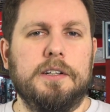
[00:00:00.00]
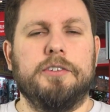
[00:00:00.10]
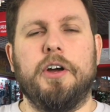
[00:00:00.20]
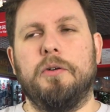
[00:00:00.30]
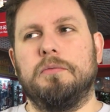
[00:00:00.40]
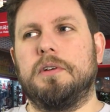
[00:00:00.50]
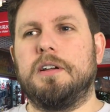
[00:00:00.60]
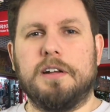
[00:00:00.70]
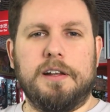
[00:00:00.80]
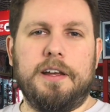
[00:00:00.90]
So,
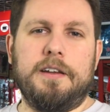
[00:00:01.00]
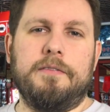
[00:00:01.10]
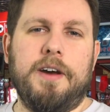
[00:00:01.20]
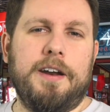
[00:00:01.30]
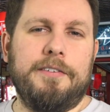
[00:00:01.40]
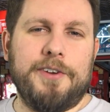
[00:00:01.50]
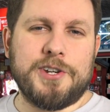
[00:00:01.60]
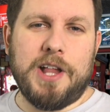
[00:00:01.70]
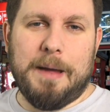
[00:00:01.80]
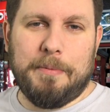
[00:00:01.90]
clearly not an
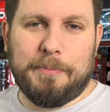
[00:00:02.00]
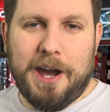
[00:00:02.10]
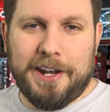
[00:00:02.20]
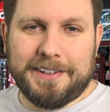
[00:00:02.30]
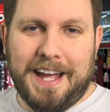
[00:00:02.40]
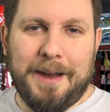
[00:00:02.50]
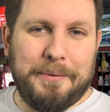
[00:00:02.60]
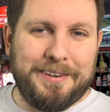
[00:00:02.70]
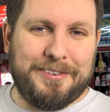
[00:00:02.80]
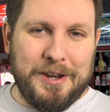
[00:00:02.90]
official Apple product, I
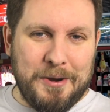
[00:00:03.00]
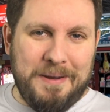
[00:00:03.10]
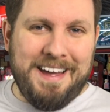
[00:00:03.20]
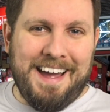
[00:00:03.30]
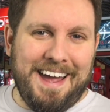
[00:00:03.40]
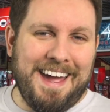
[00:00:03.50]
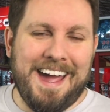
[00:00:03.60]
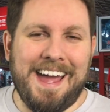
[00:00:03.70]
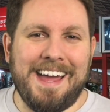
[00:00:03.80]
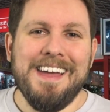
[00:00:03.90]
would assume,
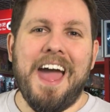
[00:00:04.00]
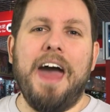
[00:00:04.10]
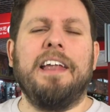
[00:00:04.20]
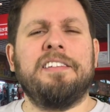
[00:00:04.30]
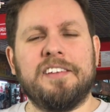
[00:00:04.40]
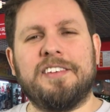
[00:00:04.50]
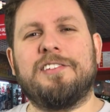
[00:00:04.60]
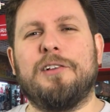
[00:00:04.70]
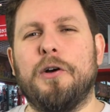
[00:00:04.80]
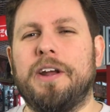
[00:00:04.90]
unless it's a
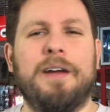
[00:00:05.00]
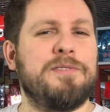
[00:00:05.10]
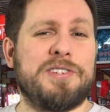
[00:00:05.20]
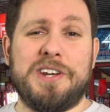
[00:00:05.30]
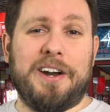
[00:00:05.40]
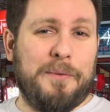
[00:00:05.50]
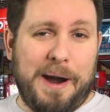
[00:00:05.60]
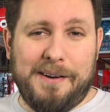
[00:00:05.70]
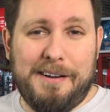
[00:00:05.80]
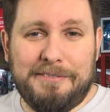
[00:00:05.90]
slogan I'm just not
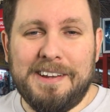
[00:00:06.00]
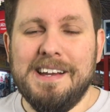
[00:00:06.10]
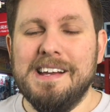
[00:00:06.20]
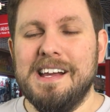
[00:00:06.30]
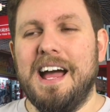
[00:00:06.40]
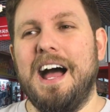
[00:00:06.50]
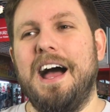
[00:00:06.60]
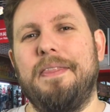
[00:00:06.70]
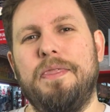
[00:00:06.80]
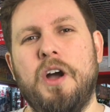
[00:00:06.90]
aware
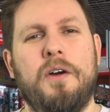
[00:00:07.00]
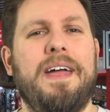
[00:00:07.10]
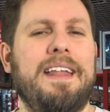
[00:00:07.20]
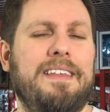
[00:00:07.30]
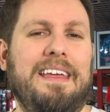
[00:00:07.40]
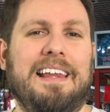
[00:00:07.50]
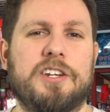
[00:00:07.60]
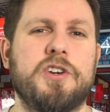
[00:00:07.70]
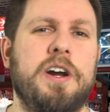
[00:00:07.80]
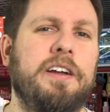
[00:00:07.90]
of. Know that
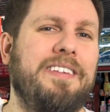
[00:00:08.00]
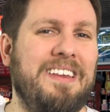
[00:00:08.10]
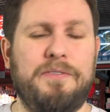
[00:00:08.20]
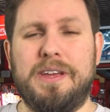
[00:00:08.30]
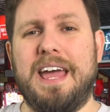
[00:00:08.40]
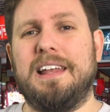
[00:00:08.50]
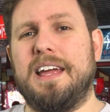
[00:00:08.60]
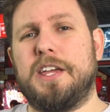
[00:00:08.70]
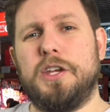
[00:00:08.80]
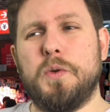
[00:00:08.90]
electronics, and if you get
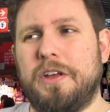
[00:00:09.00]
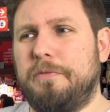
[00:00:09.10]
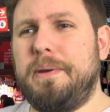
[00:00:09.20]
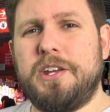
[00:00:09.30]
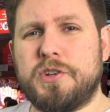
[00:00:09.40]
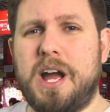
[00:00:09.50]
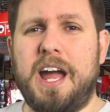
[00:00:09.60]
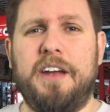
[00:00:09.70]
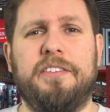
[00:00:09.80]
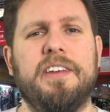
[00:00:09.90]
like USB
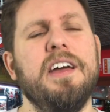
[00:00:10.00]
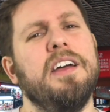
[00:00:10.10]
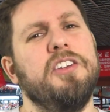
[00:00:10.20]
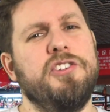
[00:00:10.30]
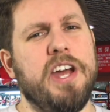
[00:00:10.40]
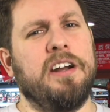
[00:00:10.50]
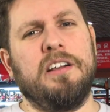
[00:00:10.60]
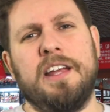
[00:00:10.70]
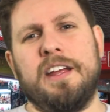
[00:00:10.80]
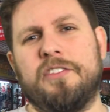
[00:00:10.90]
drives,
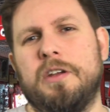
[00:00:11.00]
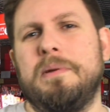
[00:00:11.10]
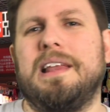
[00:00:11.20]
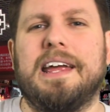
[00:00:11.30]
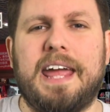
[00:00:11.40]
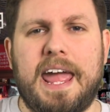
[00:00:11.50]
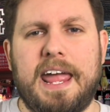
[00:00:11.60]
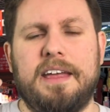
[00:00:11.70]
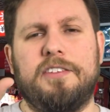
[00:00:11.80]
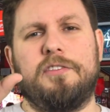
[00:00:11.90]
generally it's going to be like
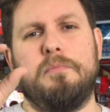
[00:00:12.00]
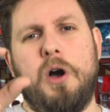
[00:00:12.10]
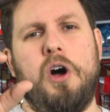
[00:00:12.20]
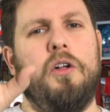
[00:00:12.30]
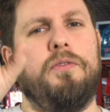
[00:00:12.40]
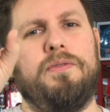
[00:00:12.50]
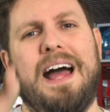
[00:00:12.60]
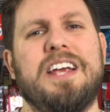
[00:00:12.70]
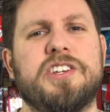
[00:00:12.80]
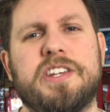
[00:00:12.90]
a small
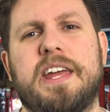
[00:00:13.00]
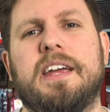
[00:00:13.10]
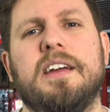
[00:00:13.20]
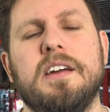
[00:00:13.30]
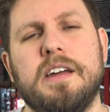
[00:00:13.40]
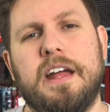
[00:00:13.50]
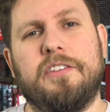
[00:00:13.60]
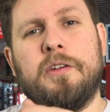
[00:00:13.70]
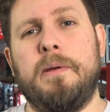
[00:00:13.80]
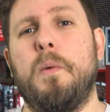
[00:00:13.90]
flash stick, and it's
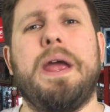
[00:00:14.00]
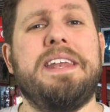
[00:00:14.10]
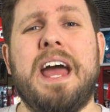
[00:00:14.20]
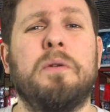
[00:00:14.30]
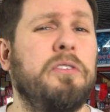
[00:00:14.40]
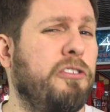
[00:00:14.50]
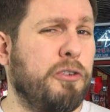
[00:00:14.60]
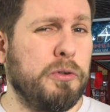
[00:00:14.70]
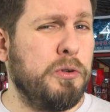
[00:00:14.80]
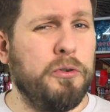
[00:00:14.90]
going to be weighed down with
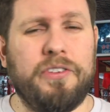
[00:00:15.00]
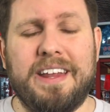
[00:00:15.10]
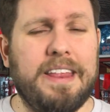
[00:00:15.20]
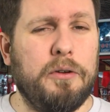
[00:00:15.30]
screws. Like,